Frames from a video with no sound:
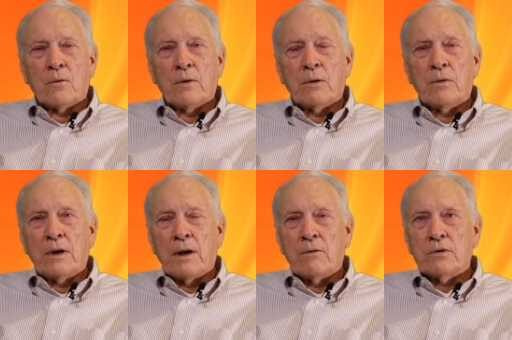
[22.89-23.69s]
Well,
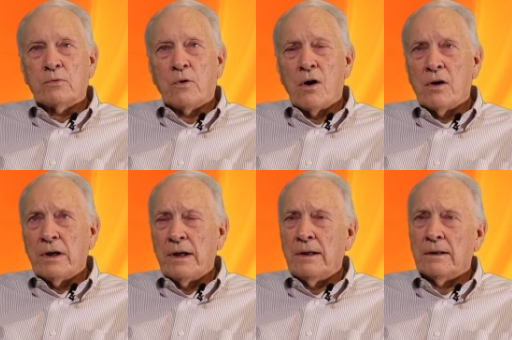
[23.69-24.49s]
when I was
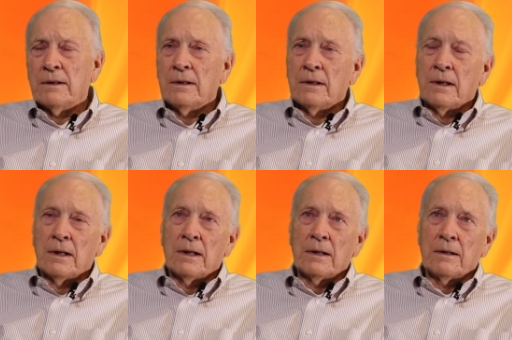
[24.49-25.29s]
walking,
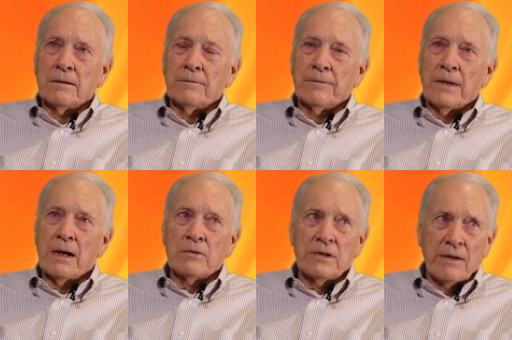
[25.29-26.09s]
um,
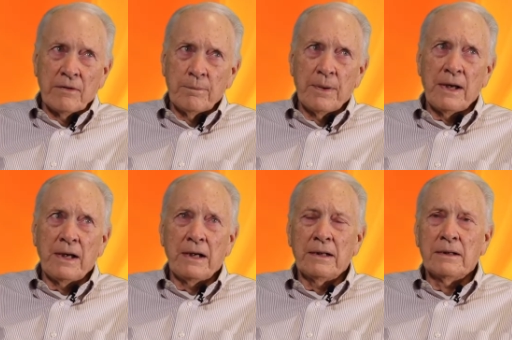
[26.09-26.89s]
I was having
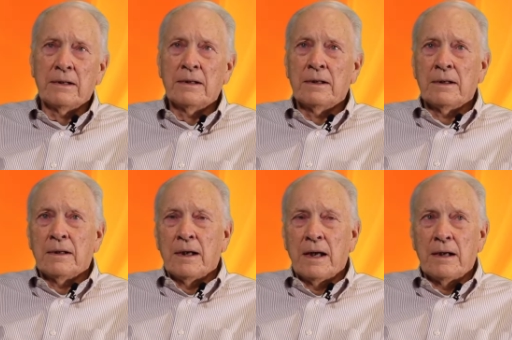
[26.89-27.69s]
pain,
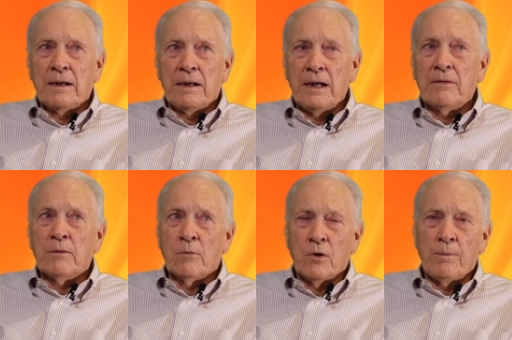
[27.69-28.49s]
and
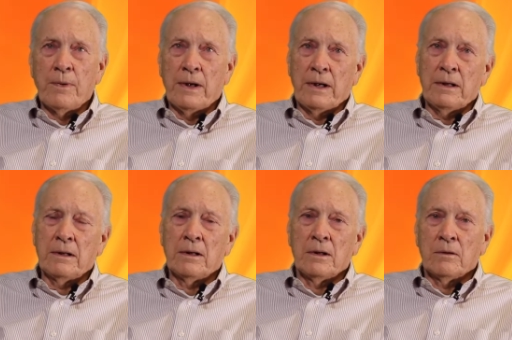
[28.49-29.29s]
even more
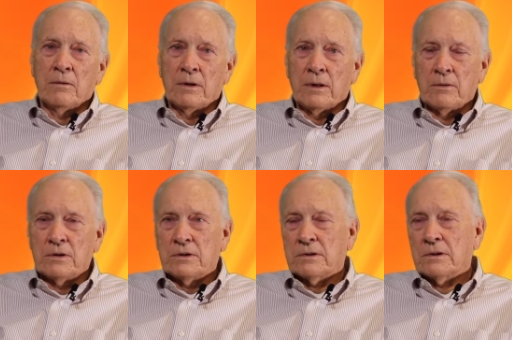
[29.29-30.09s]
pain when I
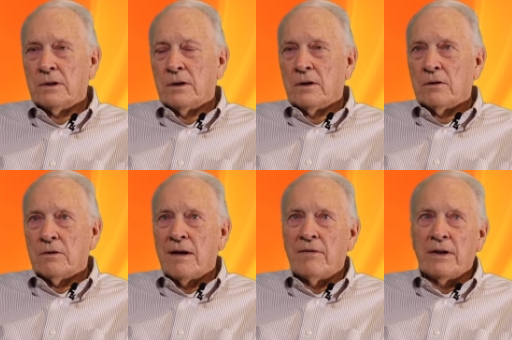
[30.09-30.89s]
was
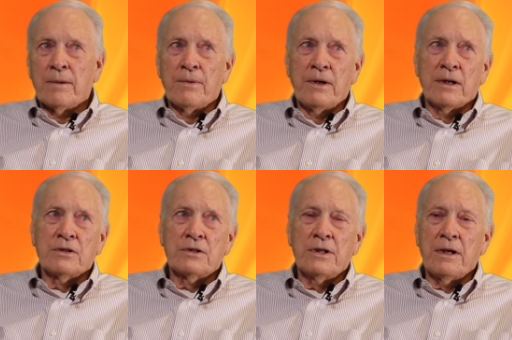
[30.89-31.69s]
traveling up and
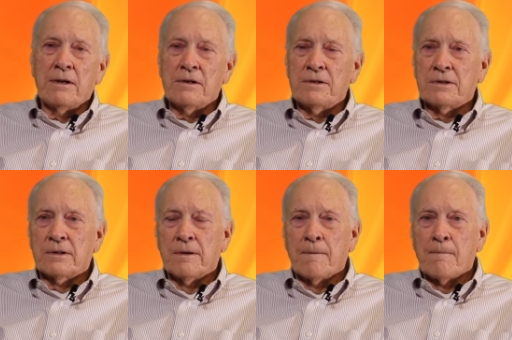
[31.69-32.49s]
down stairs.